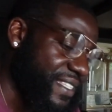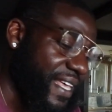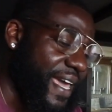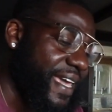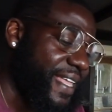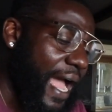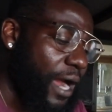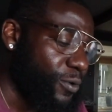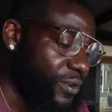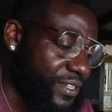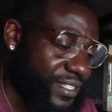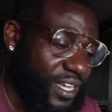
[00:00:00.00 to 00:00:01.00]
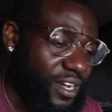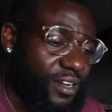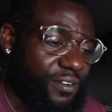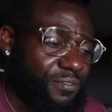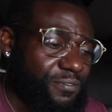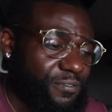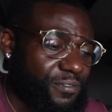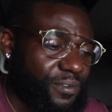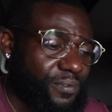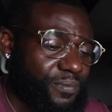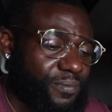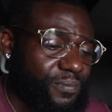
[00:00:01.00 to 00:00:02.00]
to 8 hours of
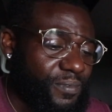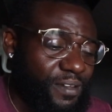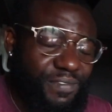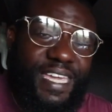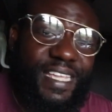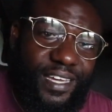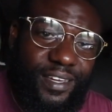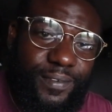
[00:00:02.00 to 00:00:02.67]
eating.